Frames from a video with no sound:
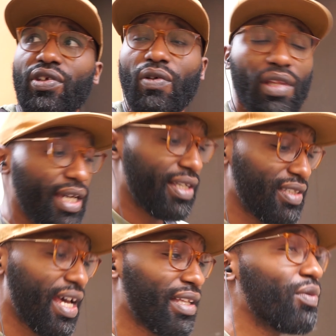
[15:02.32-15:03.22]
and you like
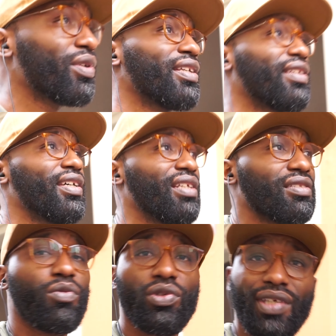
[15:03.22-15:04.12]
exactly what I did
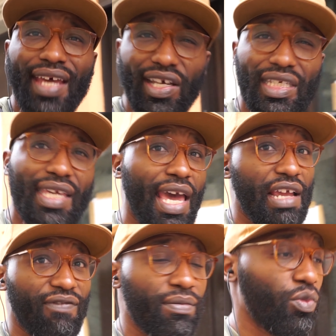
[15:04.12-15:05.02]
and someone can actually
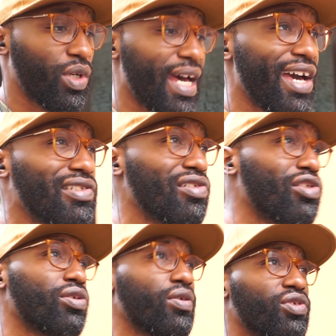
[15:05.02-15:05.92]
gain from what I actually
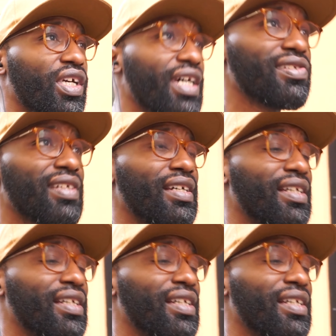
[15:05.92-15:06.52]
just showed you guys.